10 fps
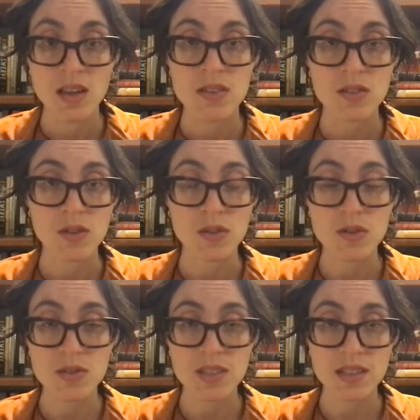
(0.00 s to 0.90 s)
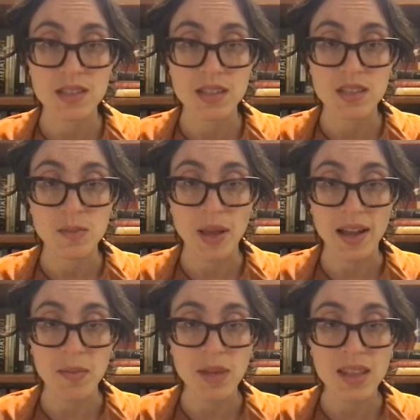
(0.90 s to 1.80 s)
So using the
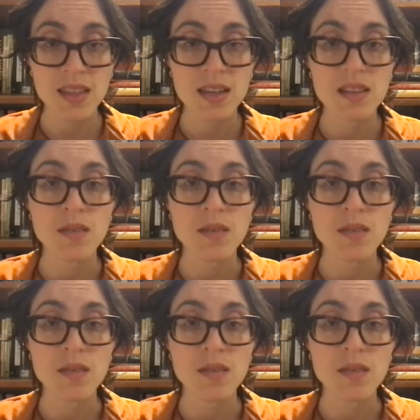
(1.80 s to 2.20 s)
teach-back method,